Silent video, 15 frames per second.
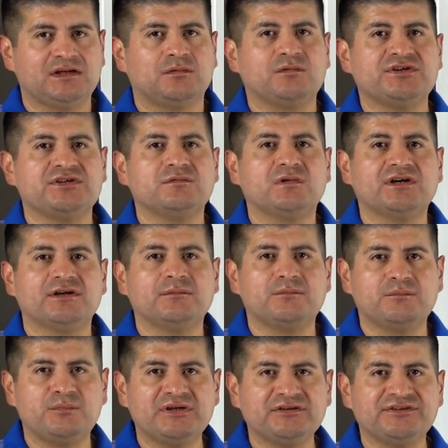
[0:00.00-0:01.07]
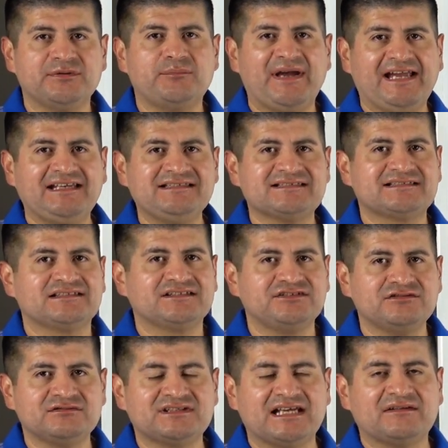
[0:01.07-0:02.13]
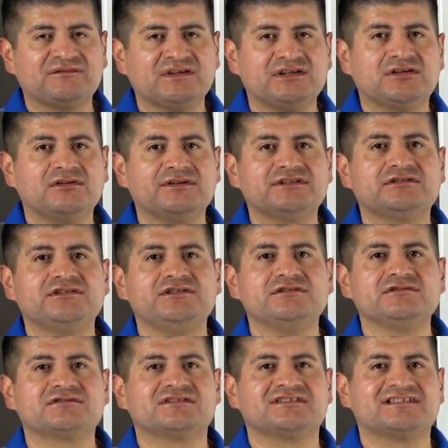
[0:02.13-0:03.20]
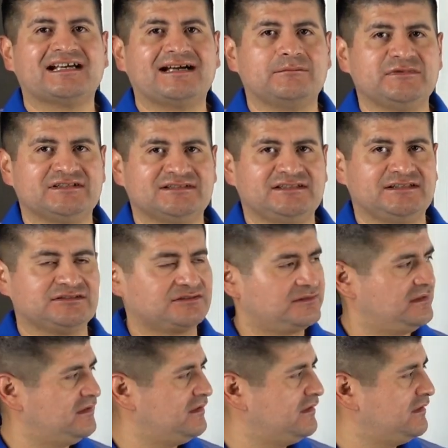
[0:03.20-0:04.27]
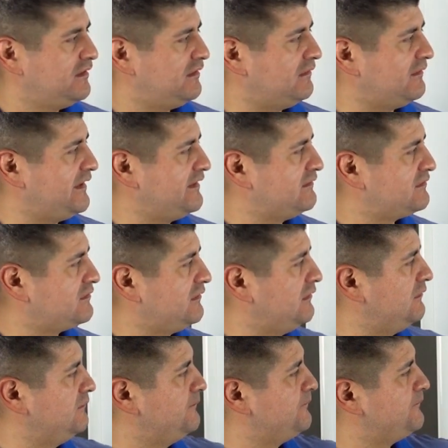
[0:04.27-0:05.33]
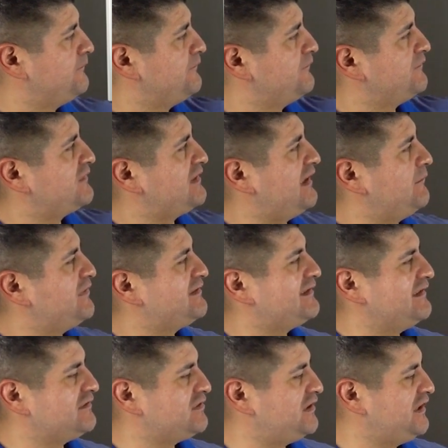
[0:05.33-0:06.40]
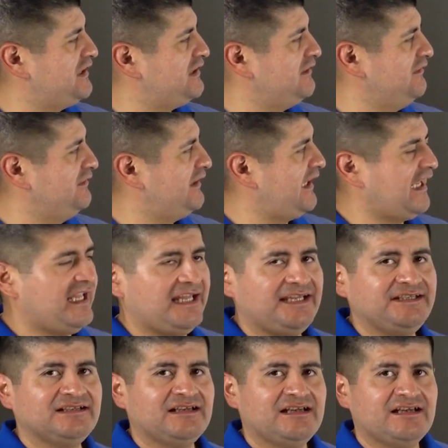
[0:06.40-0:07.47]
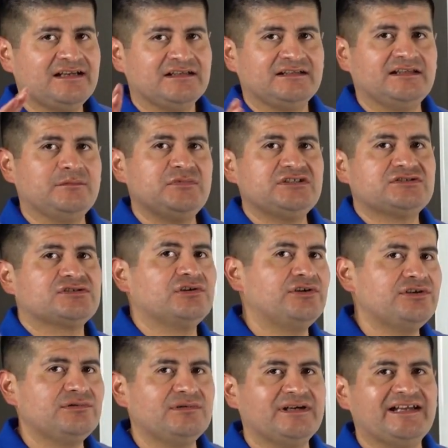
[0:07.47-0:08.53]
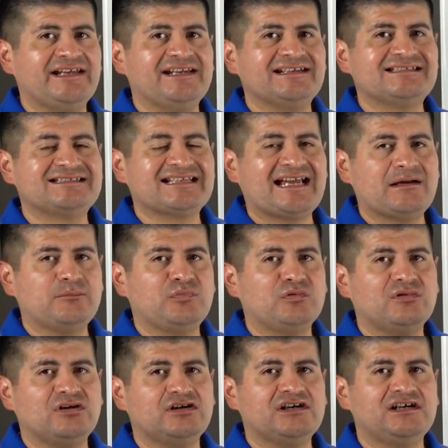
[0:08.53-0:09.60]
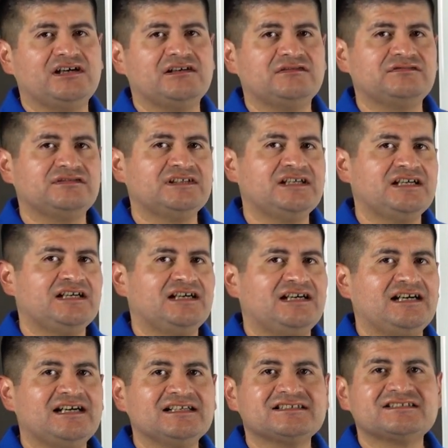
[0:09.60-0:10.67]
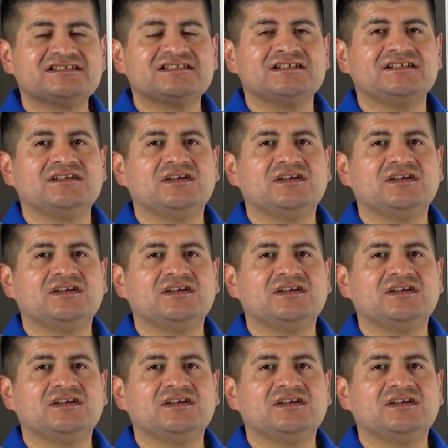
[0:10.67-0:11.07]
when you want to build the base, you're definitely going to use the tatami stitch. All right, so tatami stitch here, and let me show you an example of us